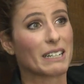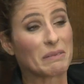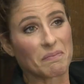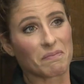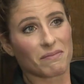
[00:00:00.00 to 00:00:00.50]

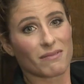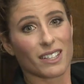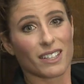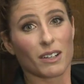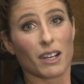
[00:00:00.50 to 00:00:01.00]
Food critic.
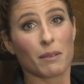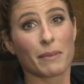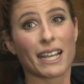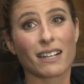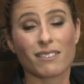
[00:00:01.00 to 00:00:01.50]
I
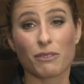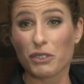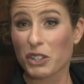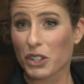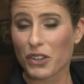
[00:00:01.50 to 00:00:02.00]
mean,
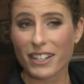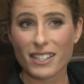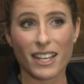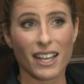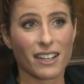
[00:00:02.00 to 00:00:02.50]
food
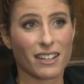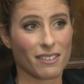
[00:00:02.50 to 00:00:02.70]
critic.